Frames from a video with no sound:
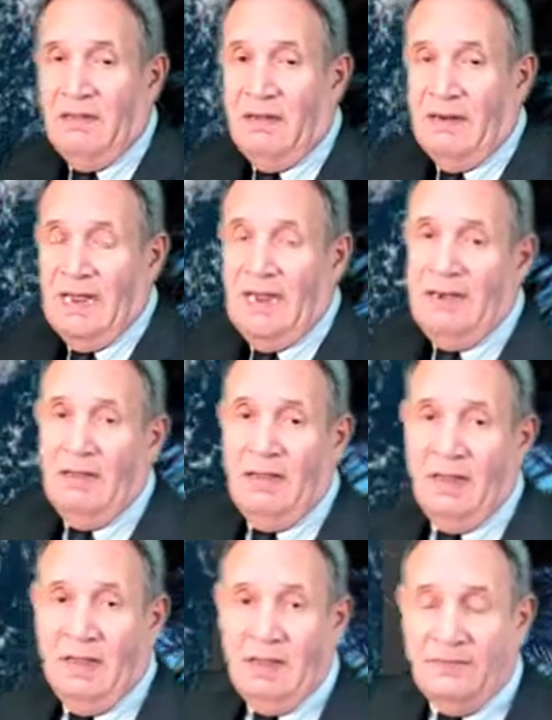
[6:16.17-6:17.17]
All right,
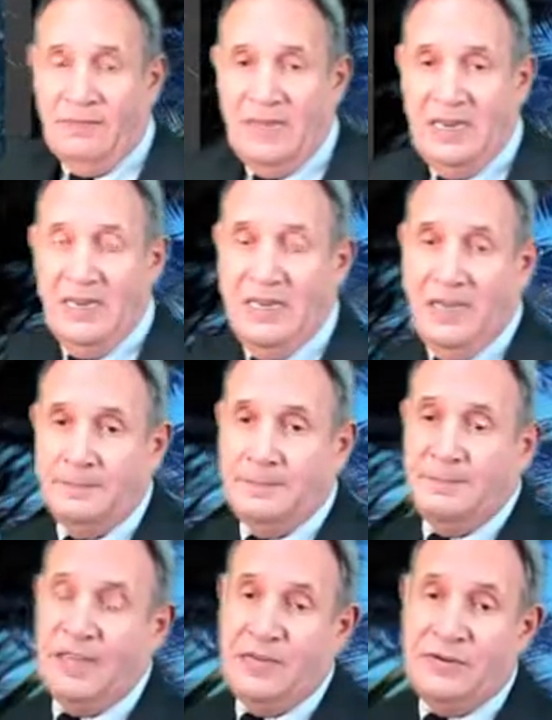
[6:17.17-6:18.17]
of the
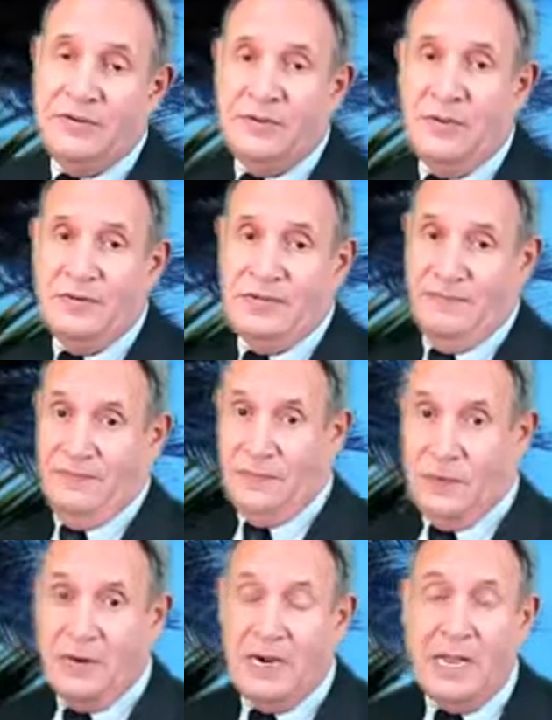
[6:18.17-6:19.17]
eastern coast of
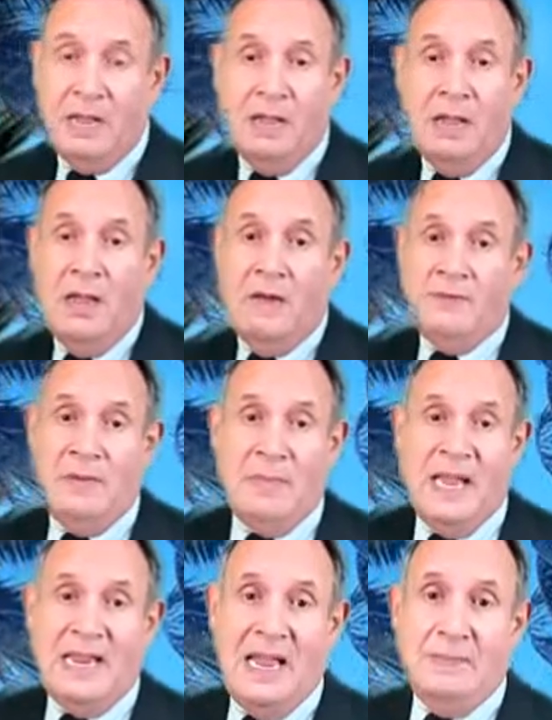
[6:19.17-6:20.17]
Florida, from
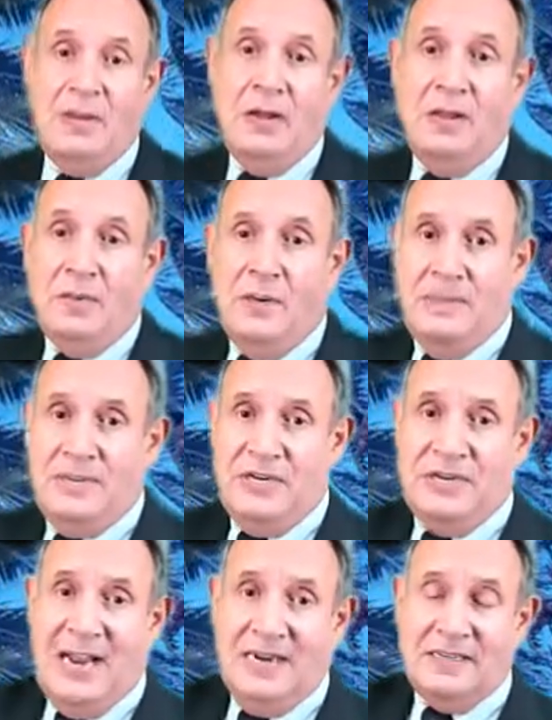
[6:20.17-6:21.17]
Miami all the way up to
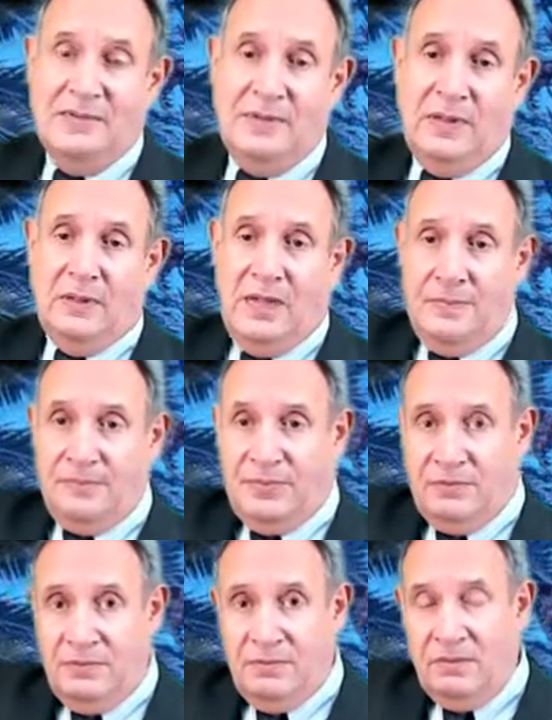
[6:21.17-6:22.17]
Jacksonville, up
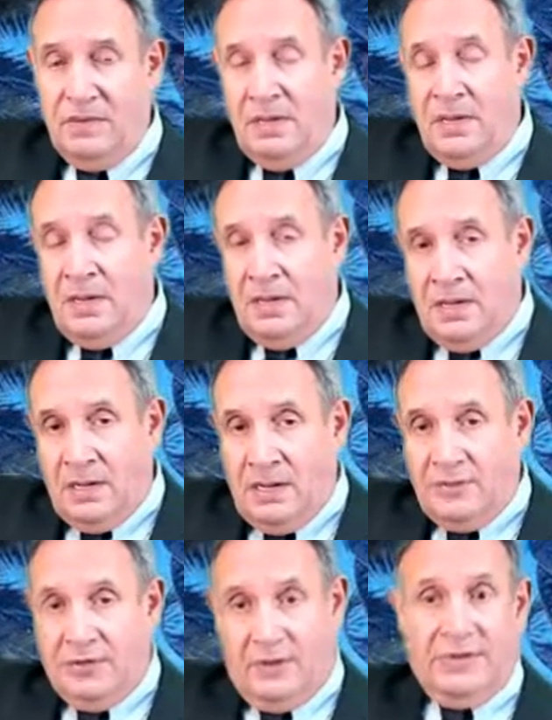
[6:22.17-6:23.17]
through
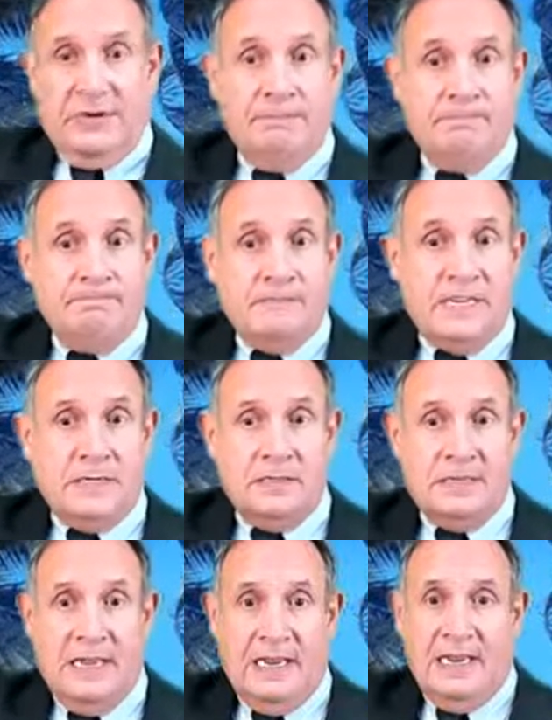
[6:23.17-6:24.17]
Georgia,
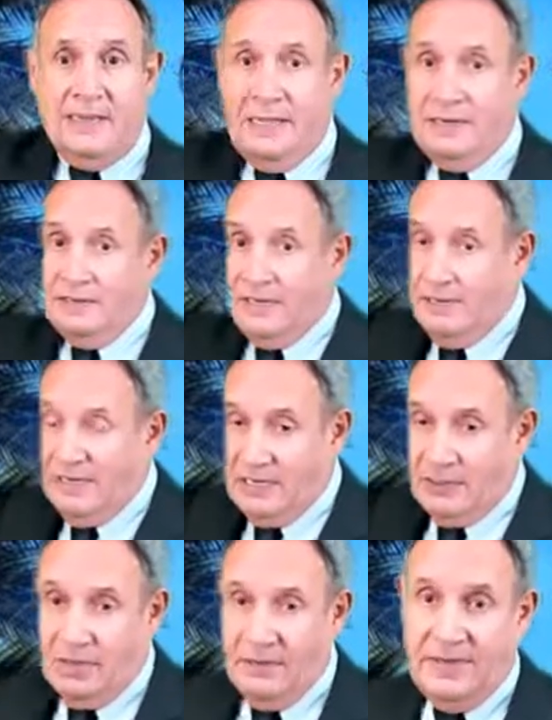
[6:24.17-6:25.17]
okay? And then it's gonna be
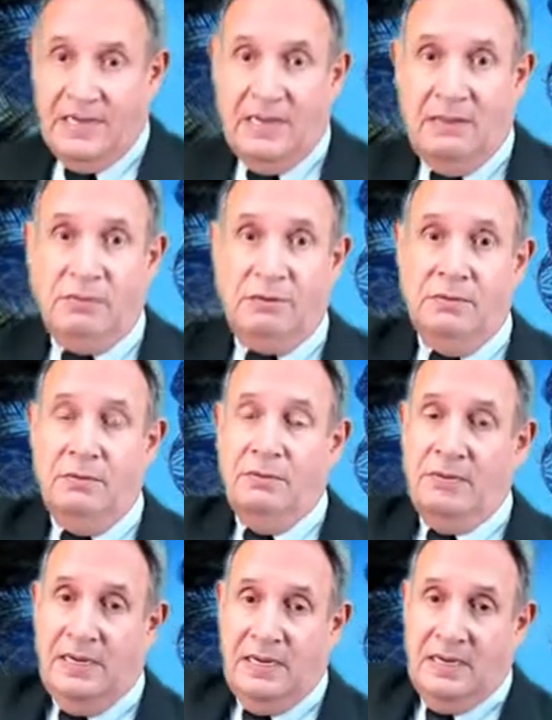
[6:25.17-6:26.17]
curving in
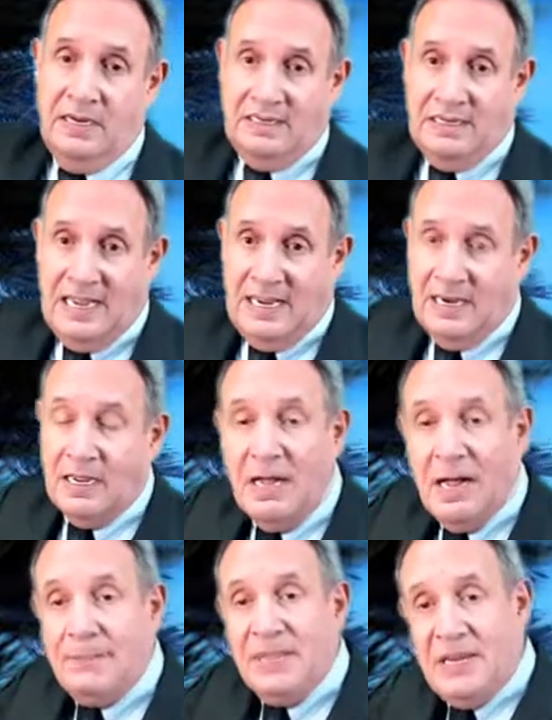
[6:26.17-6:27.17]
through the Atlantic
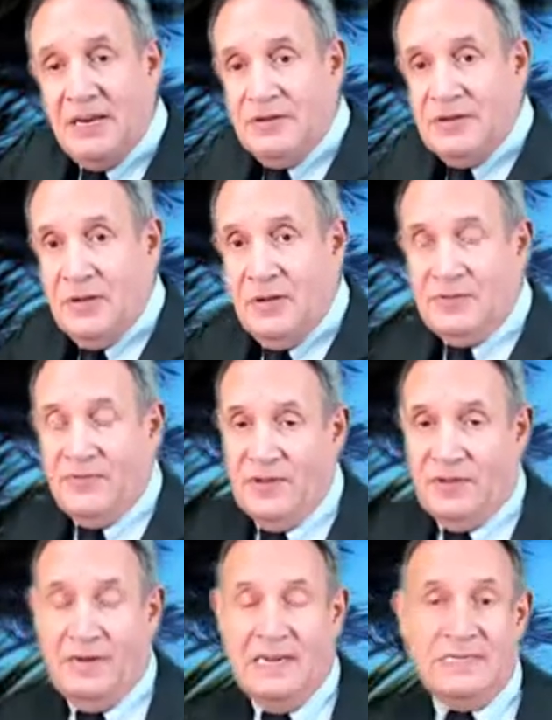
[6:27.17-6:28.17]
up the east coast for
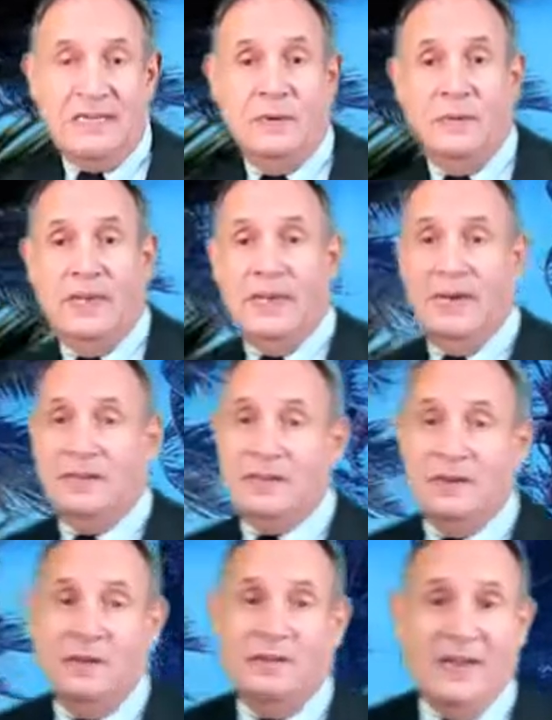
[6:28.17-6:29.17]
the rest of the weekend. It's
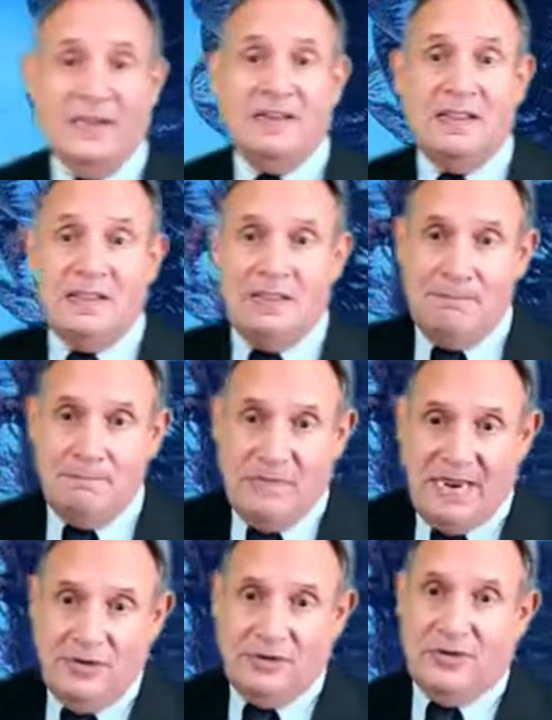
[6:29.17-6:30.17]
gonna affect the
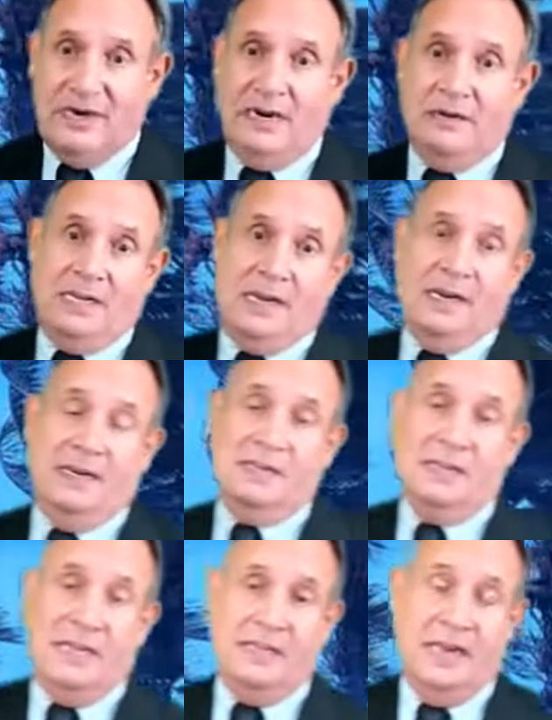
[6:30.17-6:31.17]
major
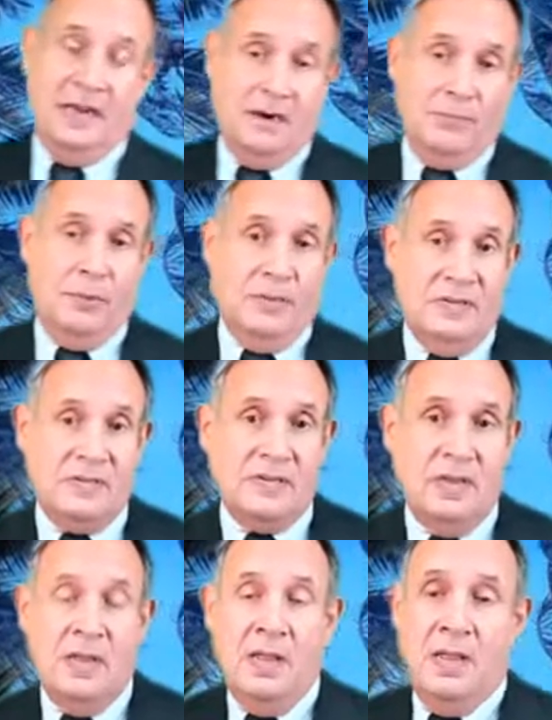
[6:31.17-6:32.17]
airlines and the
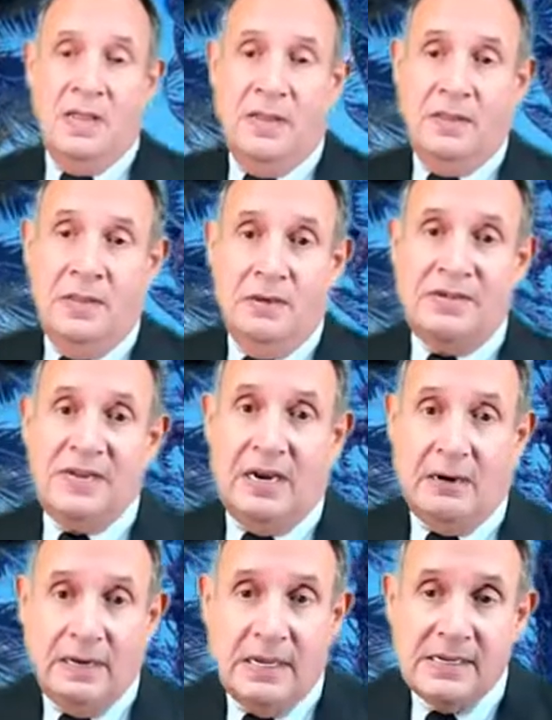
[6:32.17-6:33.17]
airports in those
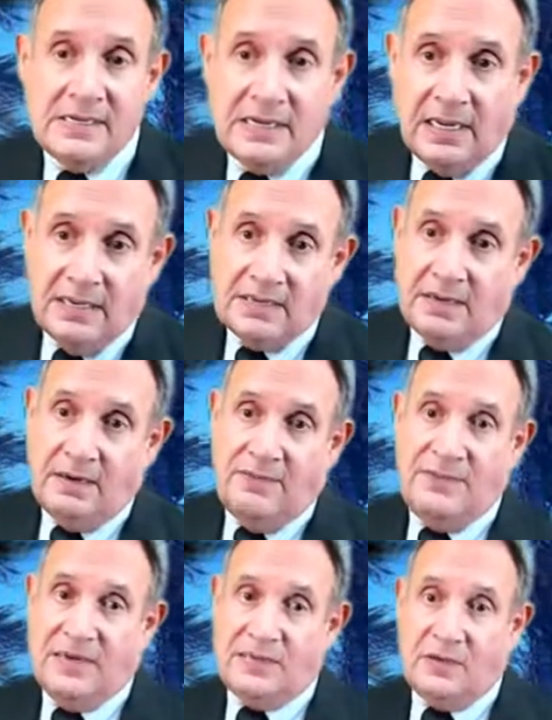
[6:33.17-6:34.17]
areas. It's gonna
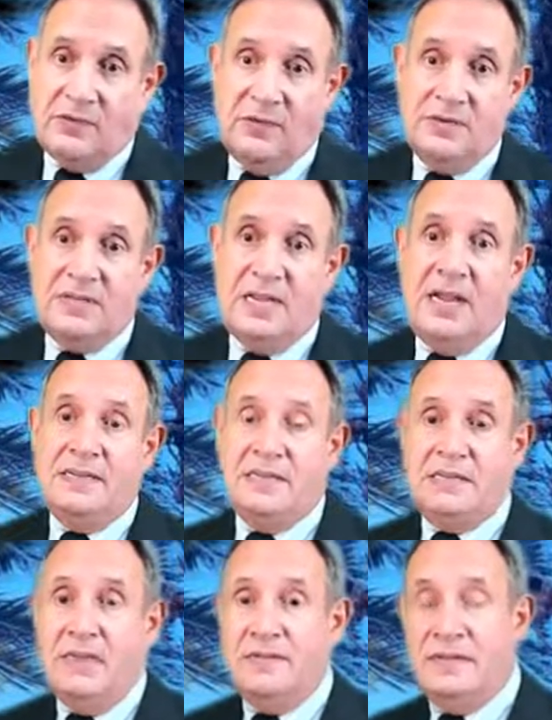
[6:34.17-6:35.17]
affect the cruise lines.
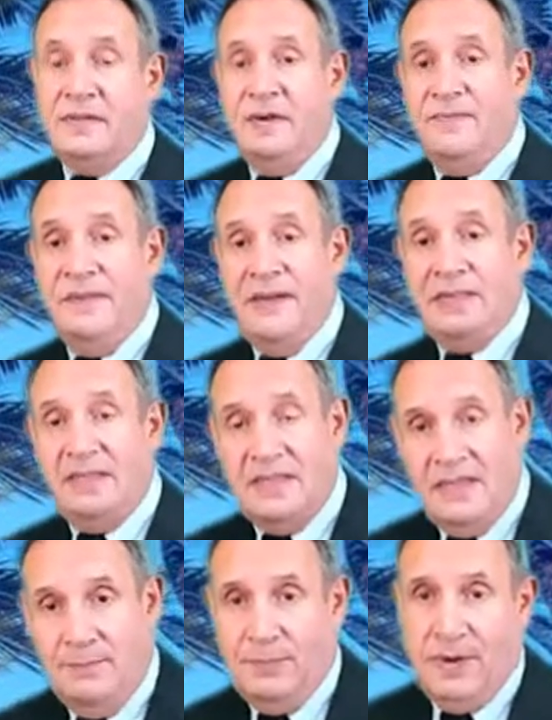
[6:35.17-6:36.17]
It's also gonna affect
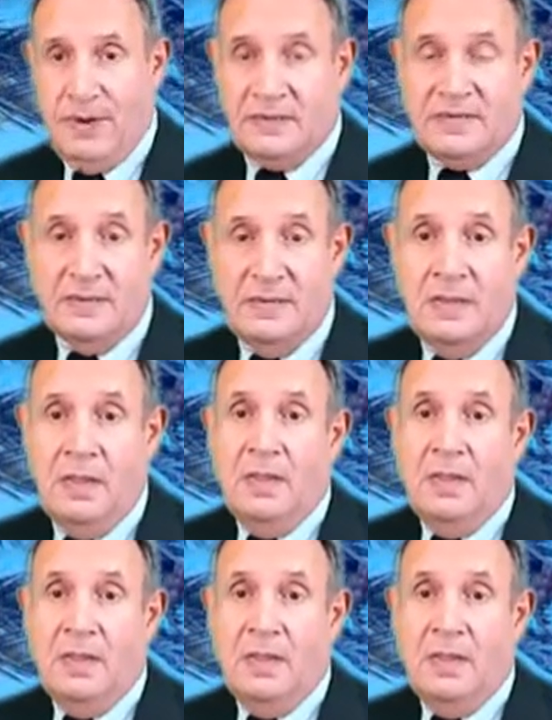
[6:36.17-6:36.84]
theme parks.